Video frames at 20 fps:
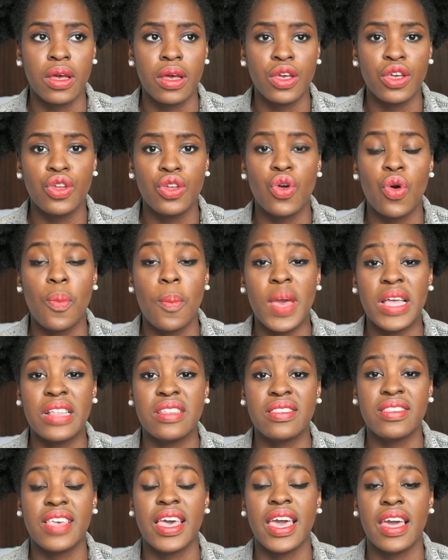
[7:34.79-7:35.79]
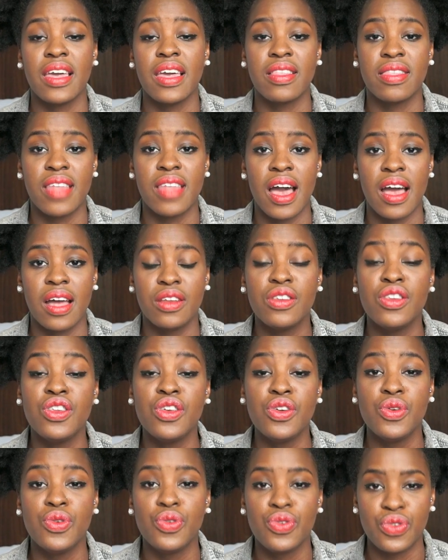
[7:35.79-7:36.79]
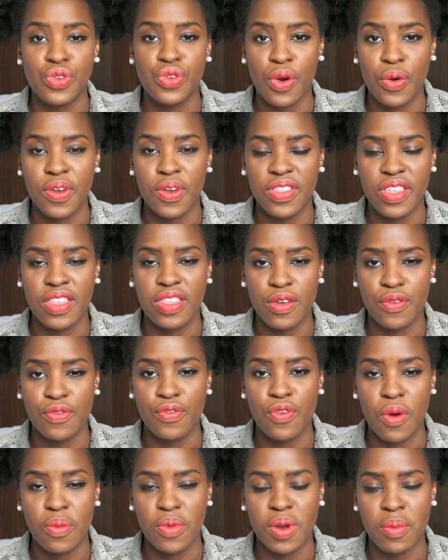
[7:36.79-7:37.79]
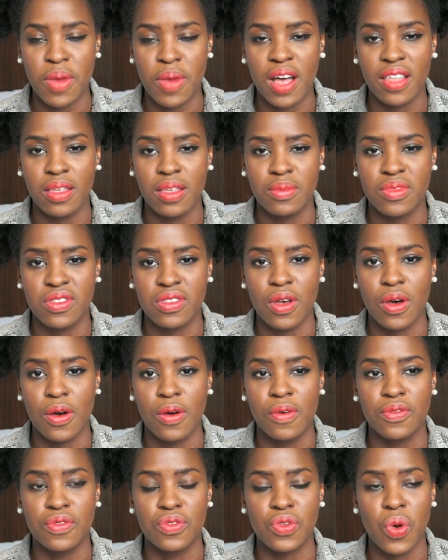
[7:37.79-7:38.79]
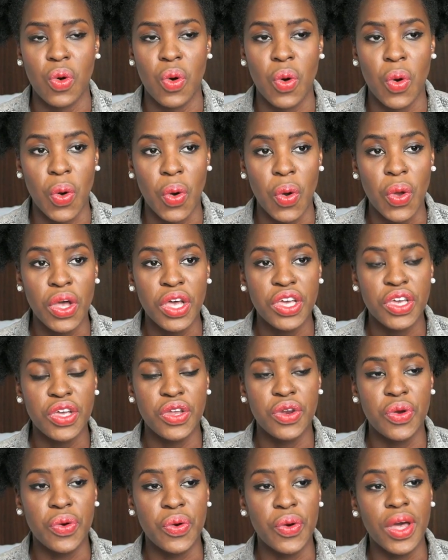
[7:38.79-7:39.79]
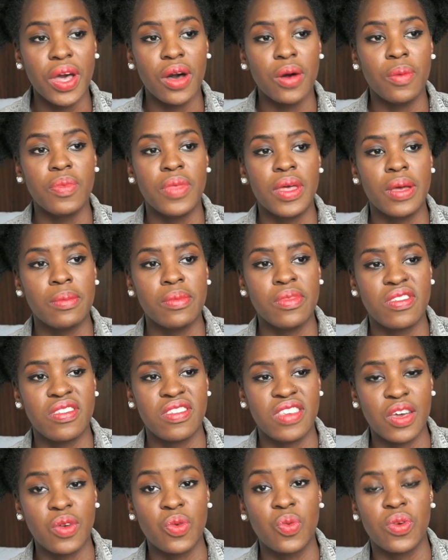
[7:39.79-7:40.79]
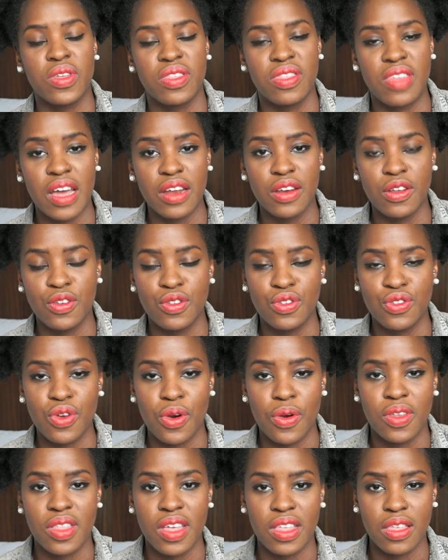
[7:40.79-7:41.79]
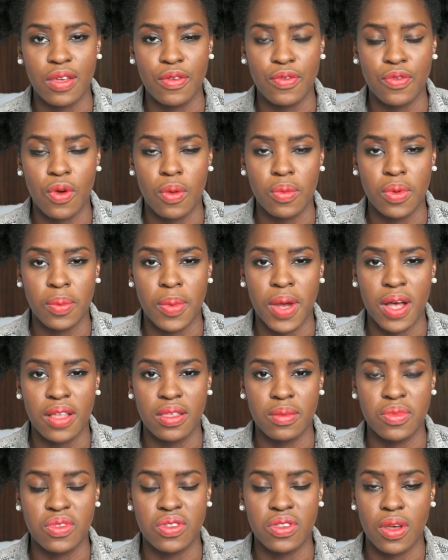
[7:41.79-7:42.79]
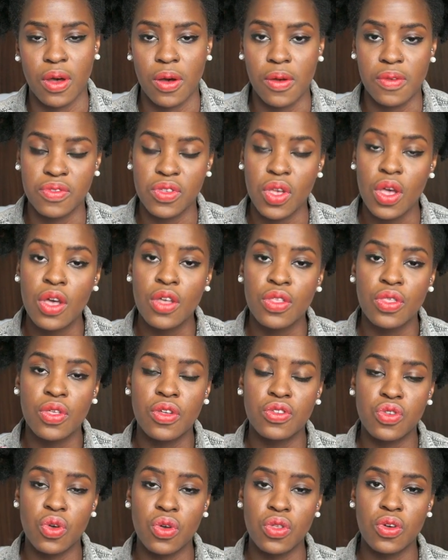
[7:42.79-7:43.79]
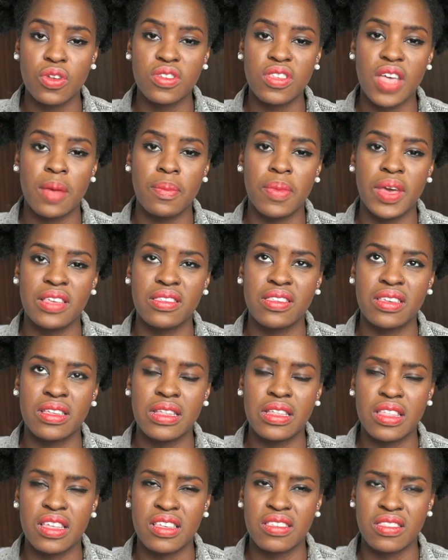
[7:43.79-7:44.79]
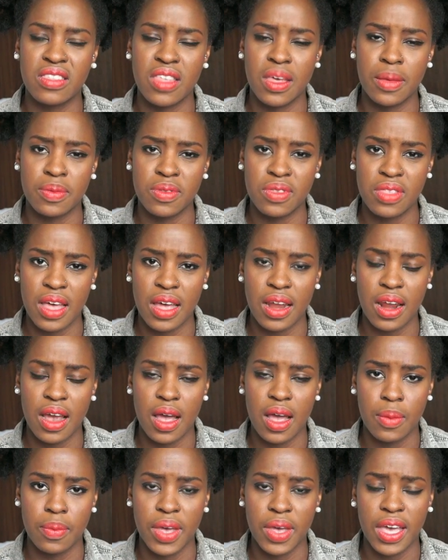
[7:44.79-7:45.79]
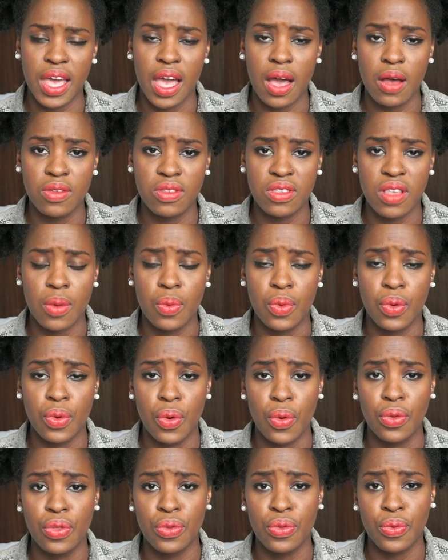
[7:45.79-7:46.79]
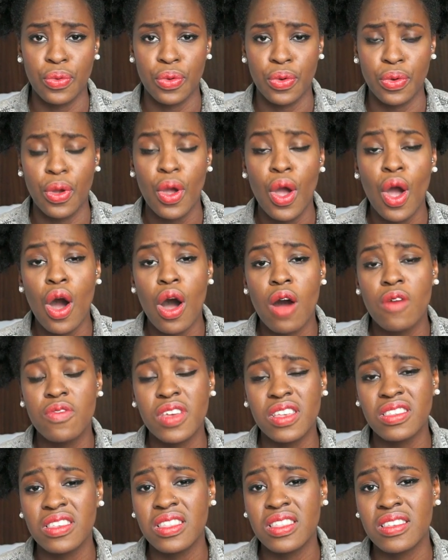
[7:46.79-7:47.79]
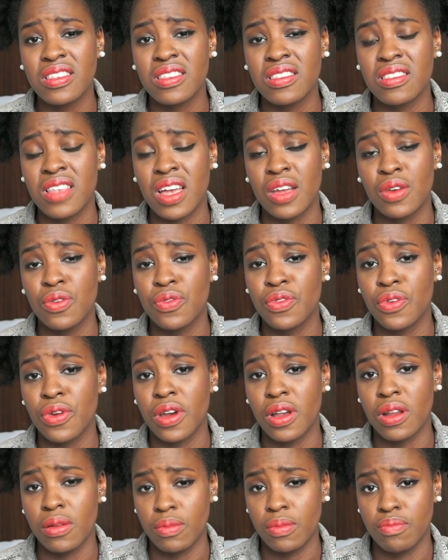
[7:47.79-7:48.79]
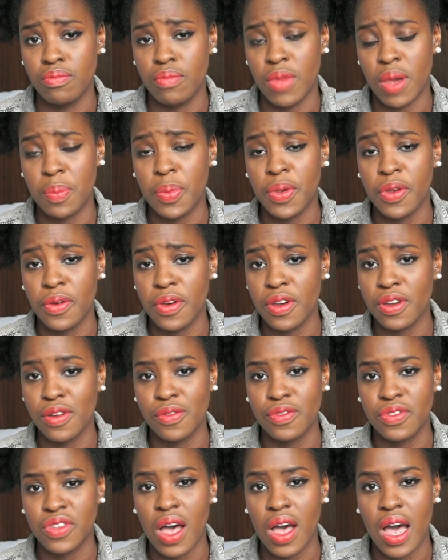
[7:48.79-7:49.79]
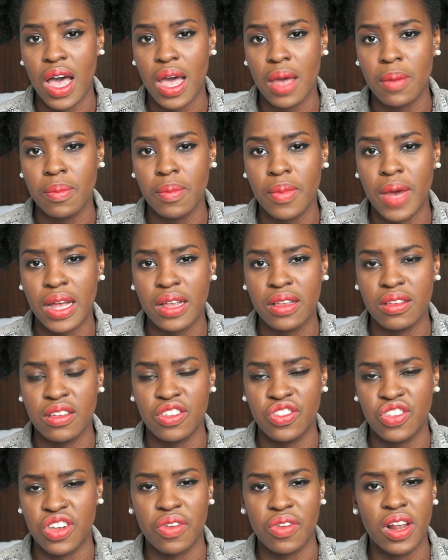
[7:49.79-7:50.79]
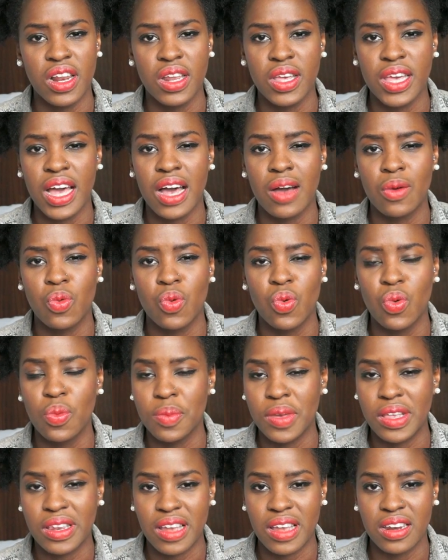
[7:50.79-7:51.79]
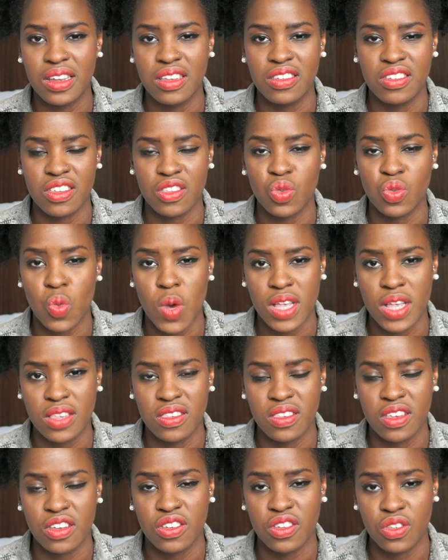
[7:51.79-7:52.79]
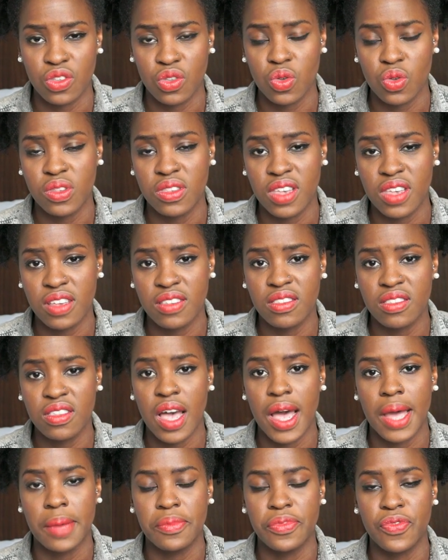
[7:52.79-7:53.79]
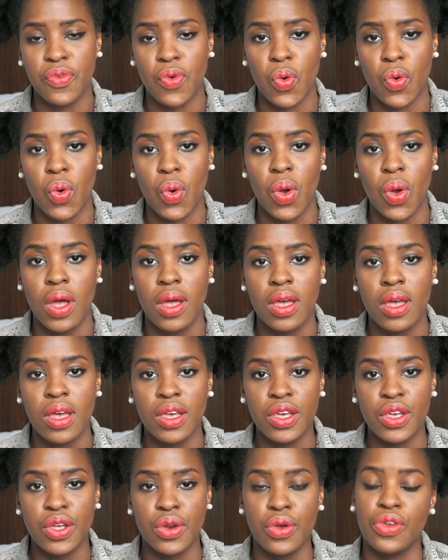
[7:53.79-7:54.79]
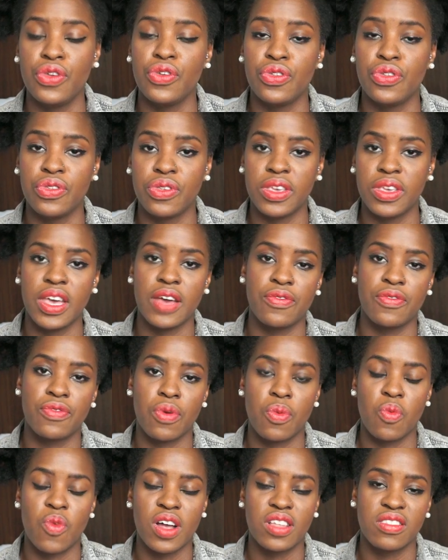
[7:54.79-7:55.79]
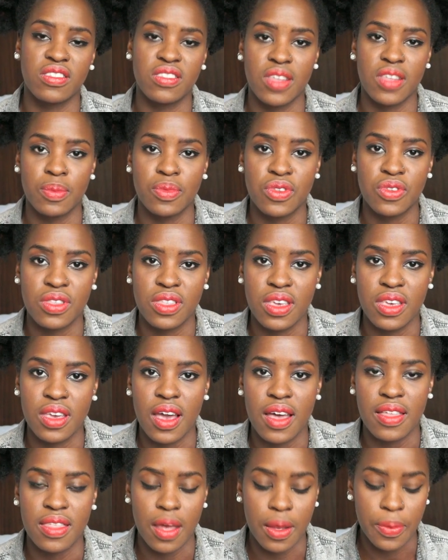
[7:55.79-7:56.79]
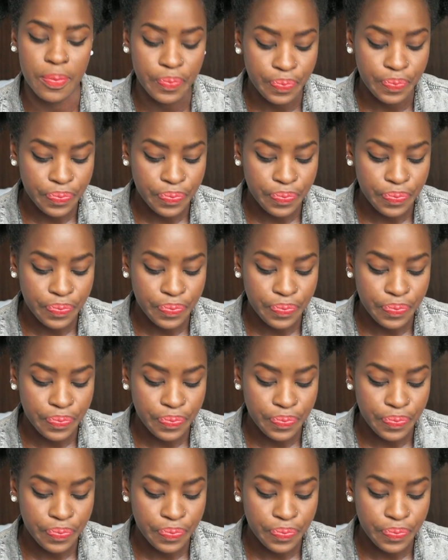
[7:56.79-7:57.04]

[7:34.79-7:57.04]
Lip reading: you know, maintain that new story that they formed about themselves, or, you know, help them stick with that new story that they formed about themselves. So those are basically the steps that a counselor will go through. Obviously, this is done over a period of time. It generally won't be done in just one session, so it takes time for, you know, you to get from one step to the other.